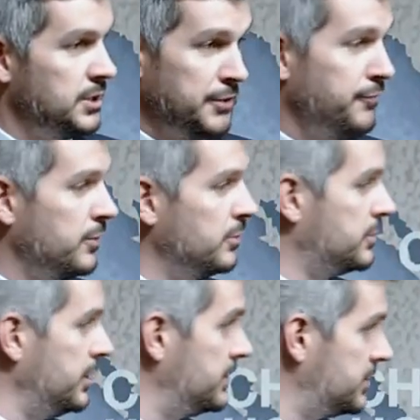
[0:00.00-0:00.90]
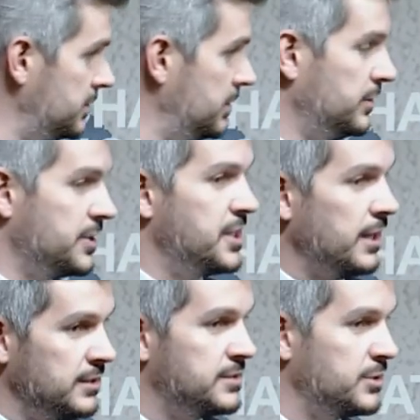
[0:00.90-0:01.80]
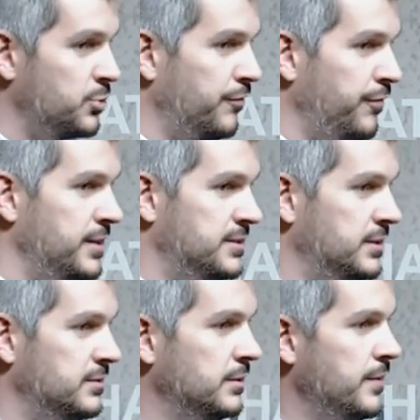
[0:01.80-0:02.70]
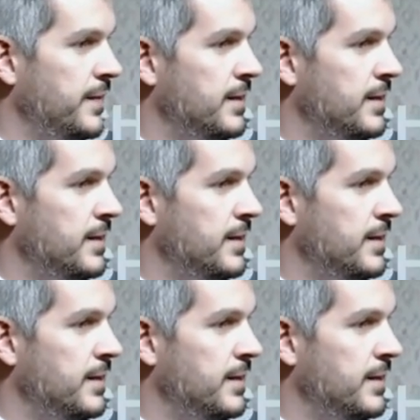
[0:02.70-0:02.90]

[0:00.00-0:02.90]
the difficulties, the challenges we're facing,